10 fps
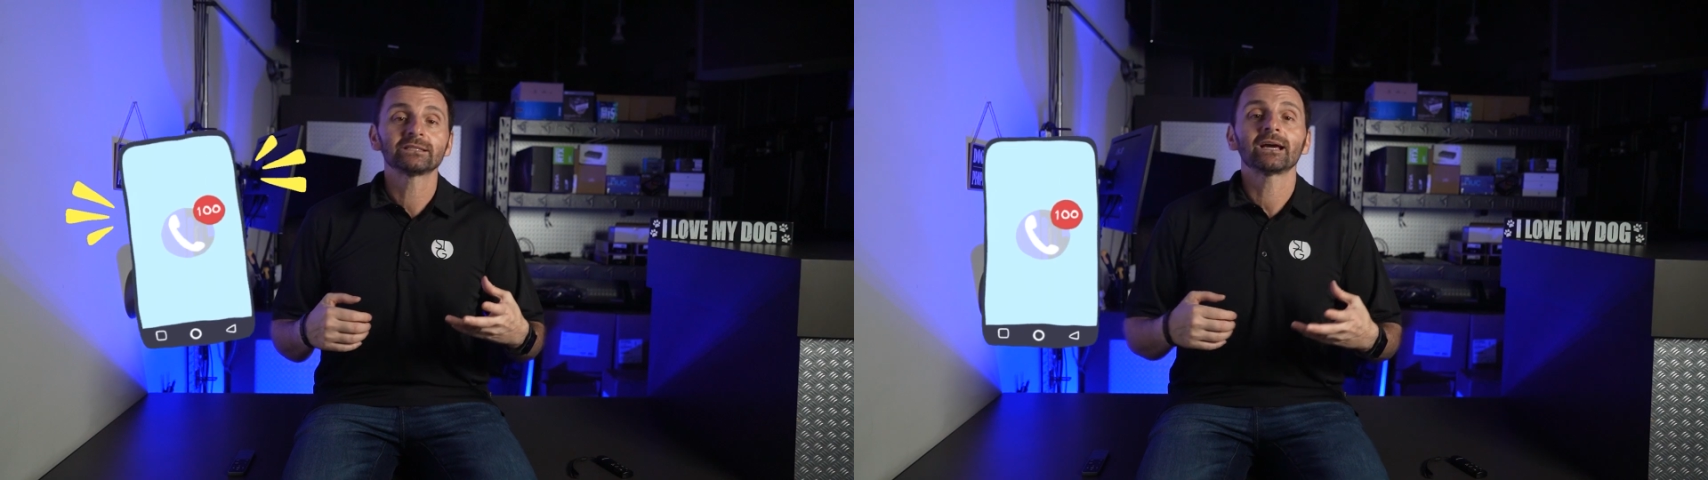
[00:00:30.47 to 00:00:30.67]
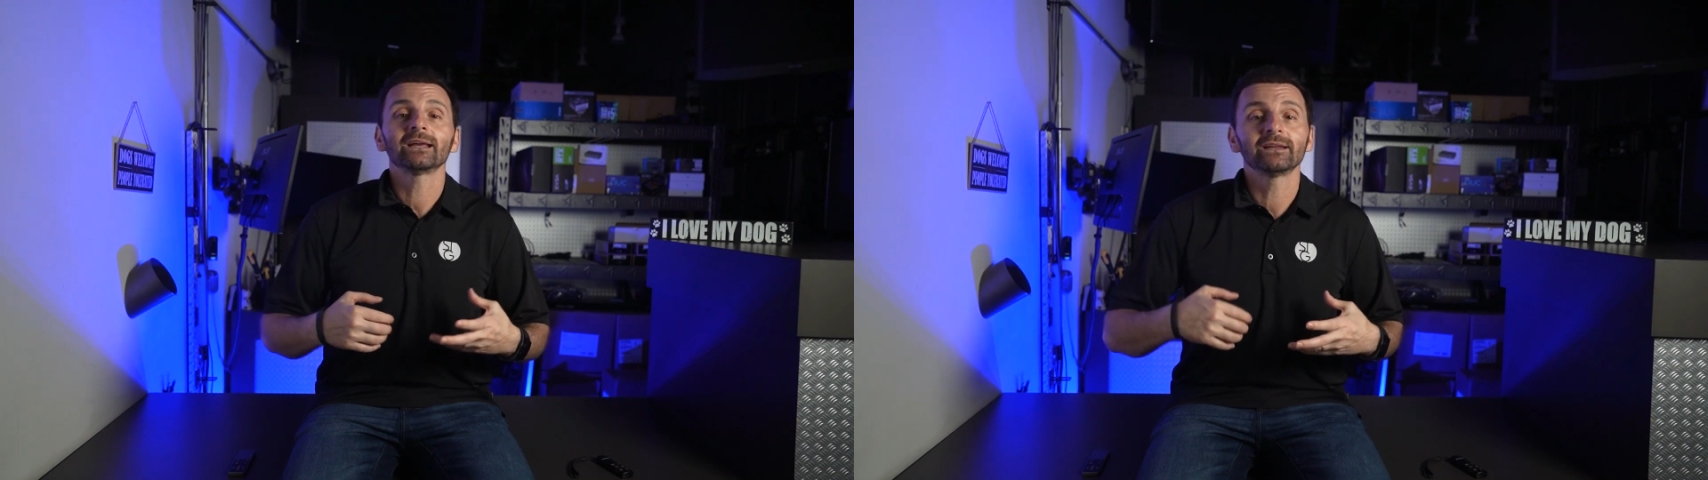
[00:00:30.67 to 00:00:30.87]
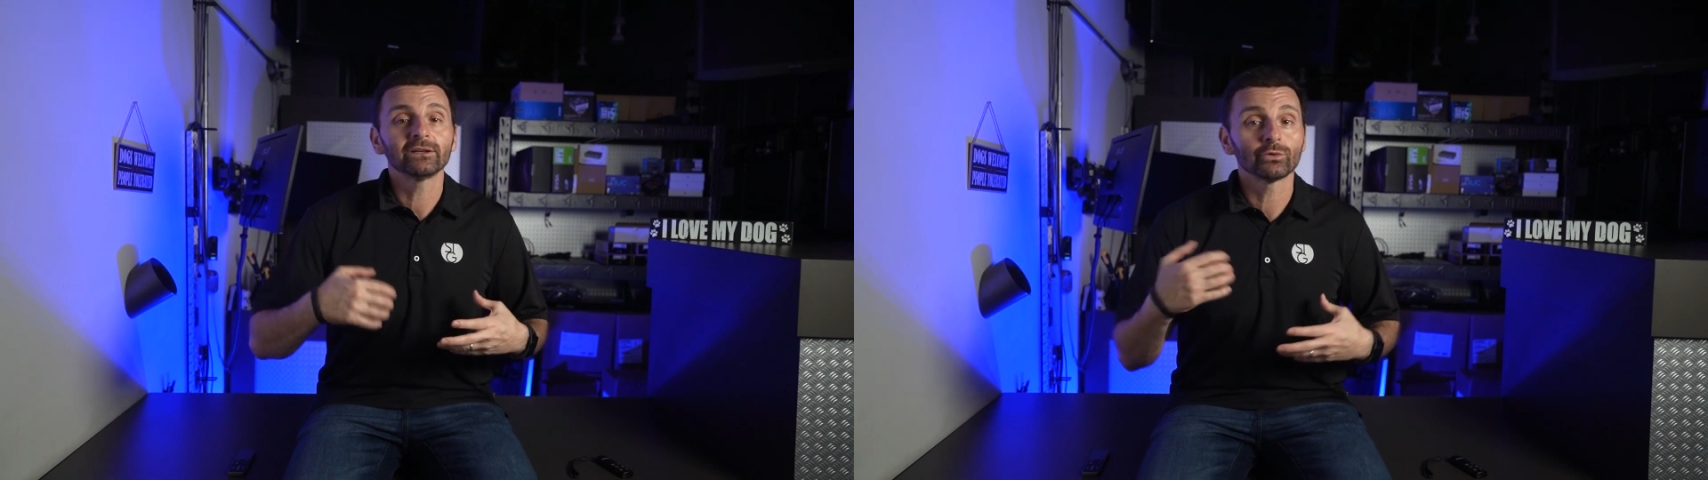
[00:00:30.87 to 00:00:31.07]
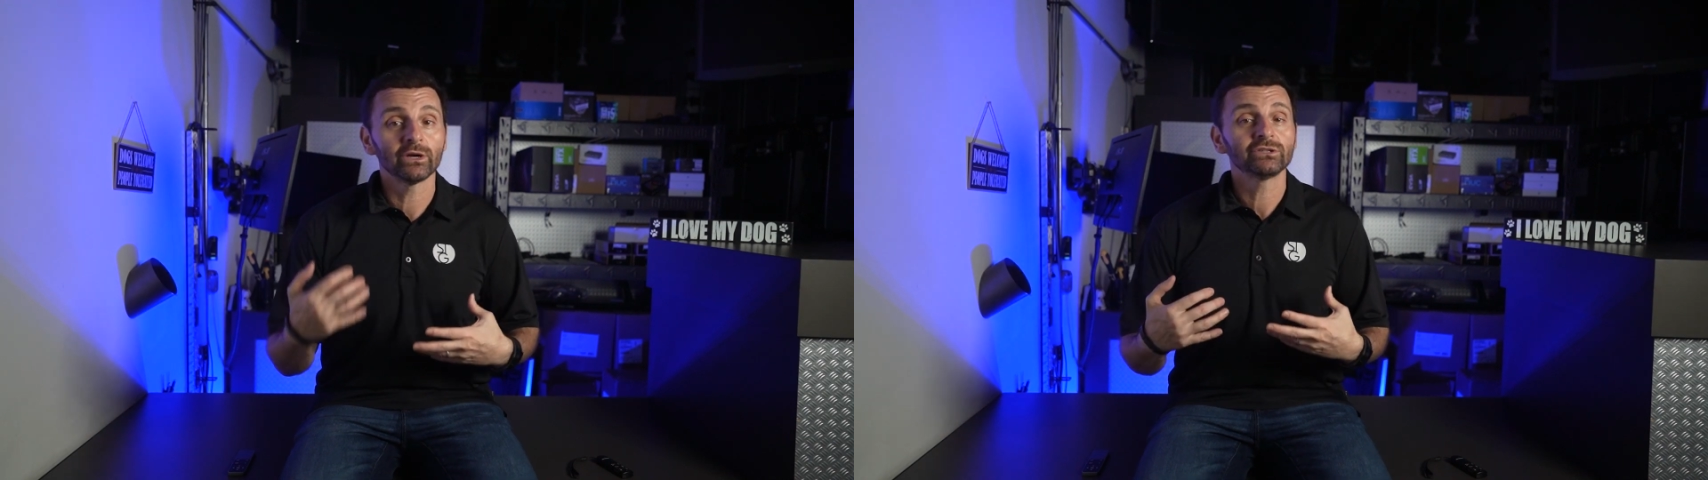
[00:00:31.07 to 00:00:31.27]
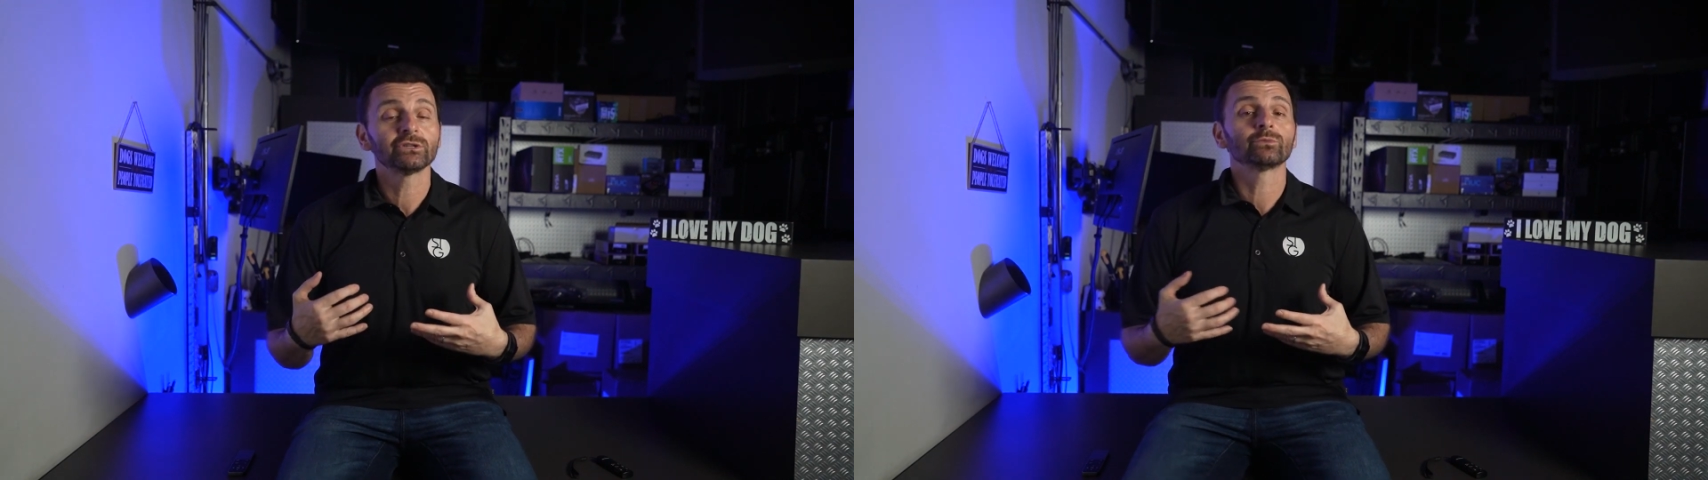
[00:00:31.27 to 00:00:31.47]
tight
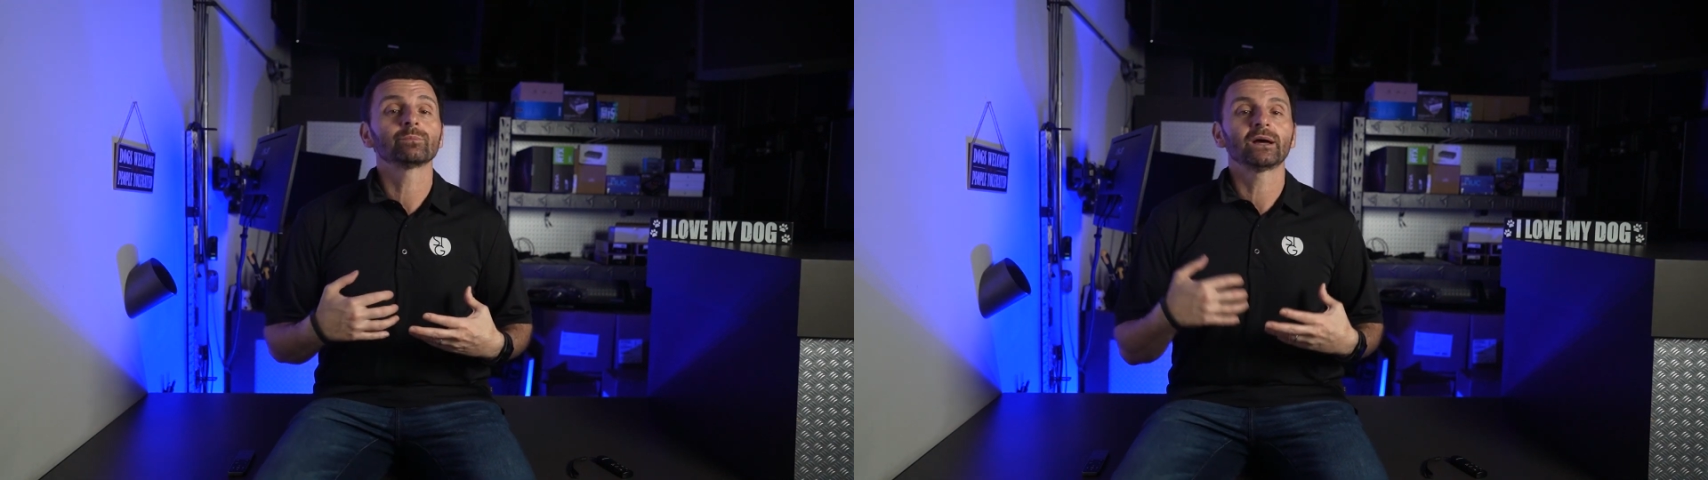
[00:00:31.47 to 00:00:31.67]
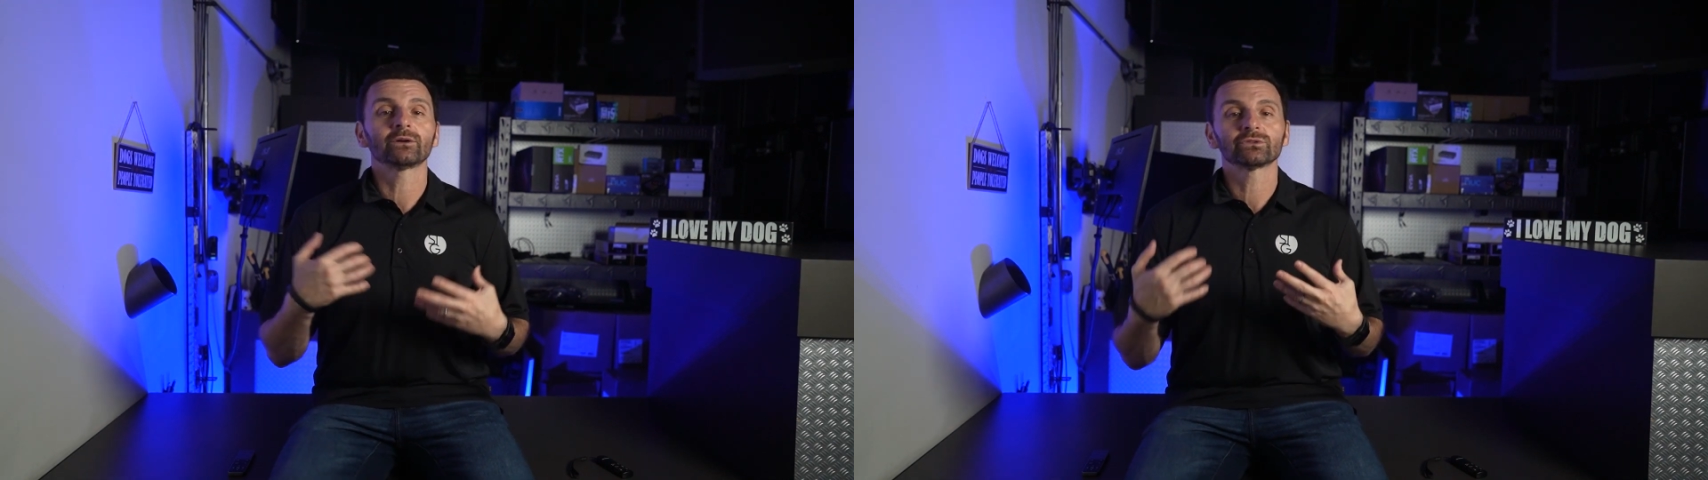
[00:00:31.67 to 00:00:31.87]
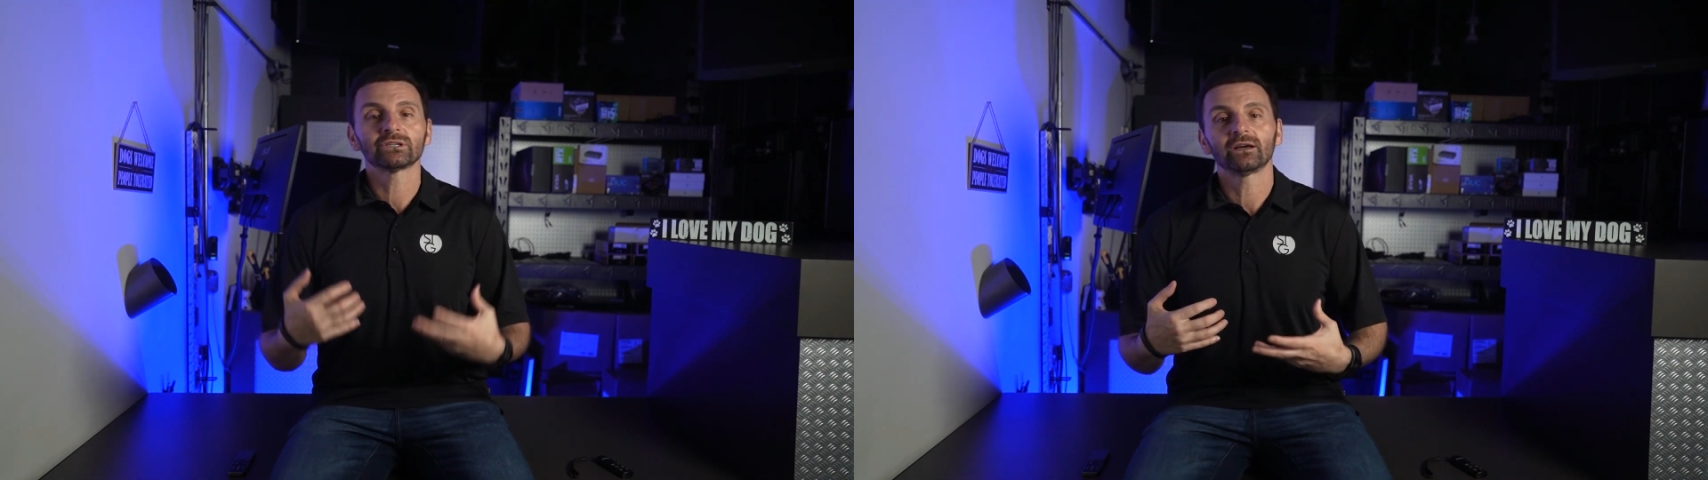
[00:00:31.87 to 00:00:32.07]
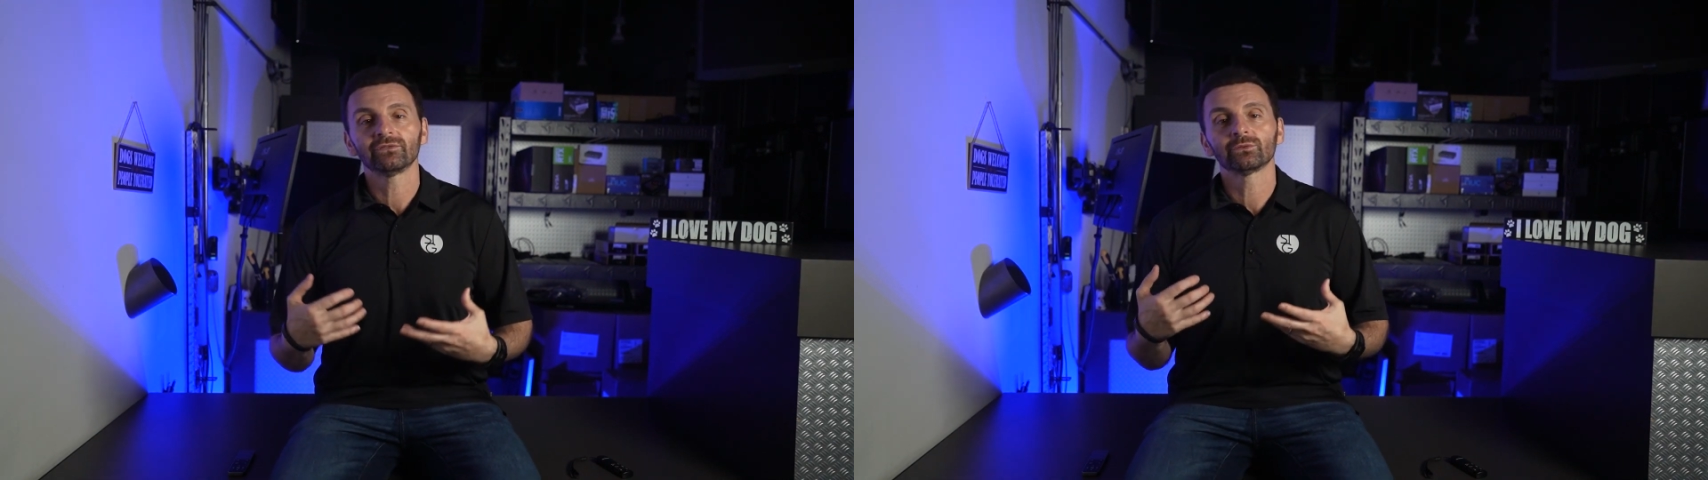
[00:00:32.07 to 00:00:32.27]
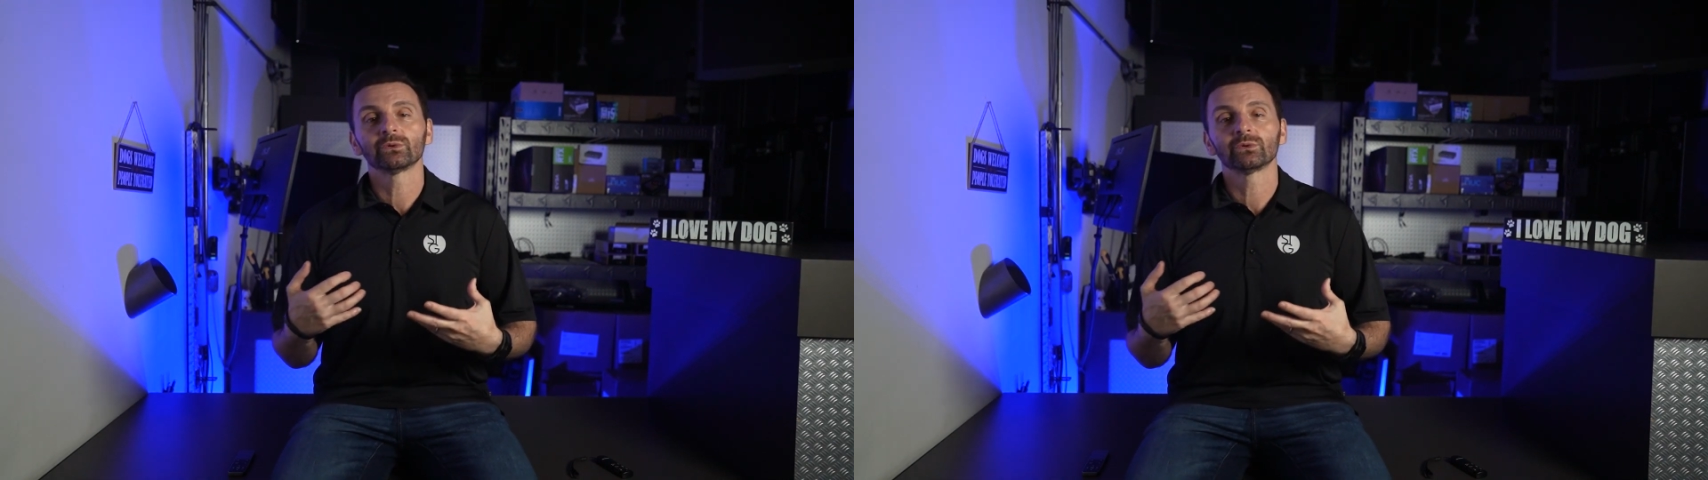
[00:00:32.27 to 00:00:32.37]
integration with Microsoft